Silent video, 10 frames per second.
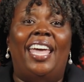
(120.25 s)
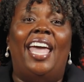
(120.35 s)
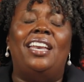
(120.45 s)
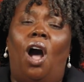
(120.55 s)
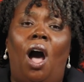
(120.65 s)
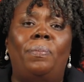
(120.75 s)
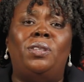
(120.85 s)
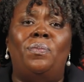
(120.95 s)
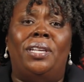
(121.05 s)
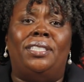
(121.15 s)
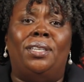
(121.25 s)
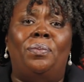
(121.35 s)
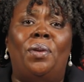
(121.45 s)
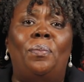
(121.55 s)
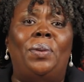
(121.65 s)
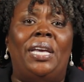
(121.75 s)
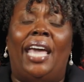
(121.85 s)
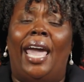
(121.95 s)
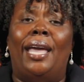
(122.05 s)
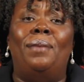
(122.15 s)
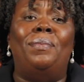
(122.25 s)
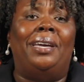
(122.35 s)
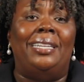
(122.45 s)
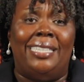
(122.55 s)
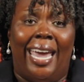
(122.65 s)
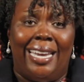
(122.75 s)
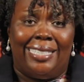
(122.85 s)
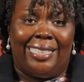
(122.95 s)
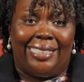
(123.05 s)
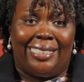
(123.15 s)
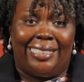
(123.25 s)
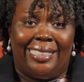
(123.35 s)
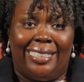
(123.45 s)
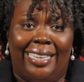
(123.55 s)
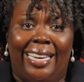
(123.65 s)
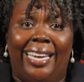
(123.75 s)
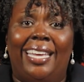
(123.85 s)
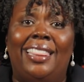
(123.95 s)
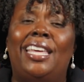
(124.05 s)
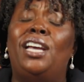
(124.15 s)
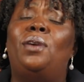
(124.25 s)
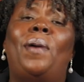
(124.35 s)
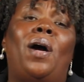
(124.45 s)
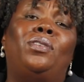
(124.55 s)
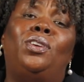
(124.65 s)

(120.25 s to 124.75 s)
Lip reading: and optimism became contagious. Think about